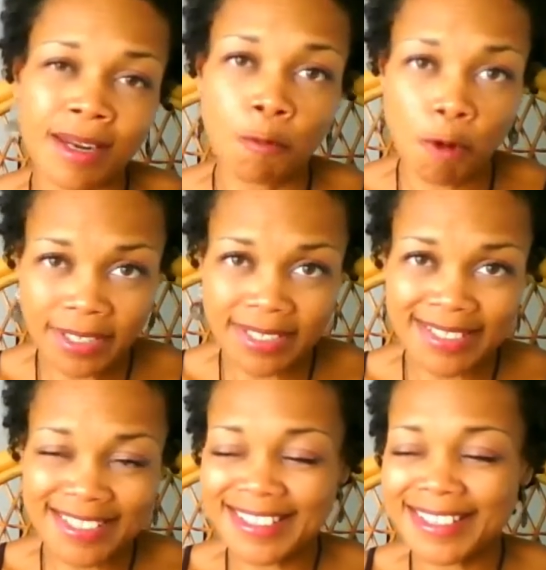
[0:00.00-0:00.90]

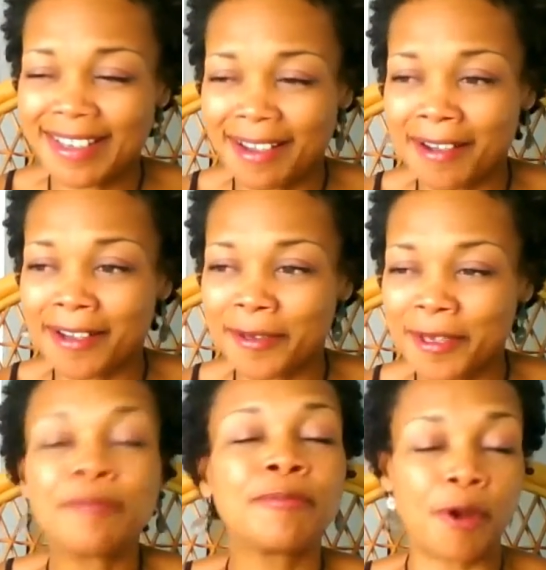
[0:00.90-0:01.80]
So
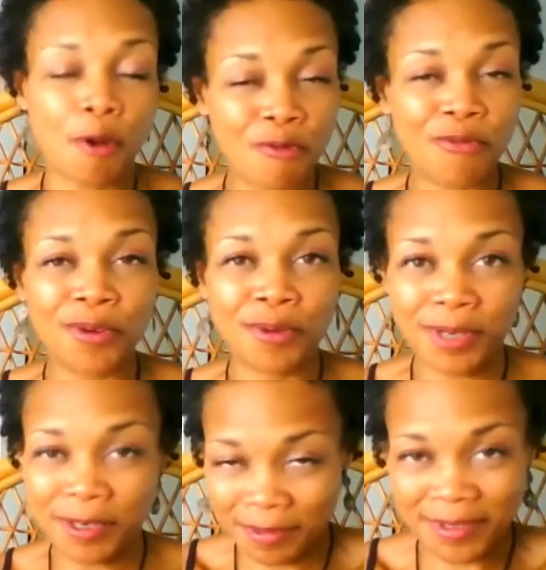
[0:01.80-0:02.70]
that's what I'm wanting to
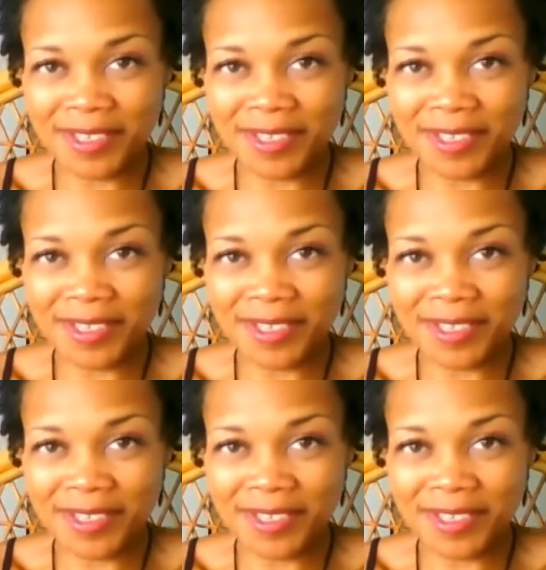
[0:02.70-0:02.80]
do.